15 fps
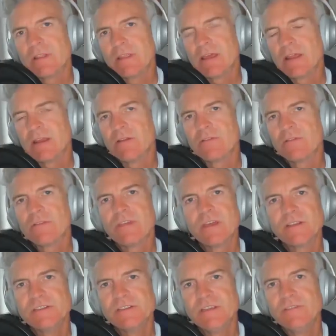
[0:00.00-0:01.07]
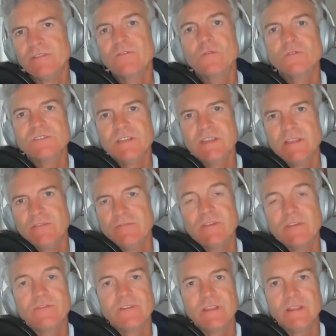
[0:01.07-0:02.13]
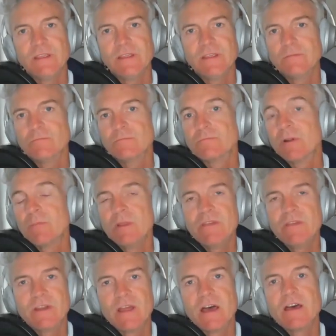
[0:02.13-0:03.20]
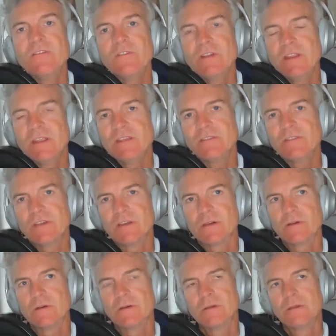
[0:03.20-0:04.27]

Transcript: than 30, 40, 50, probably even 100 years ago.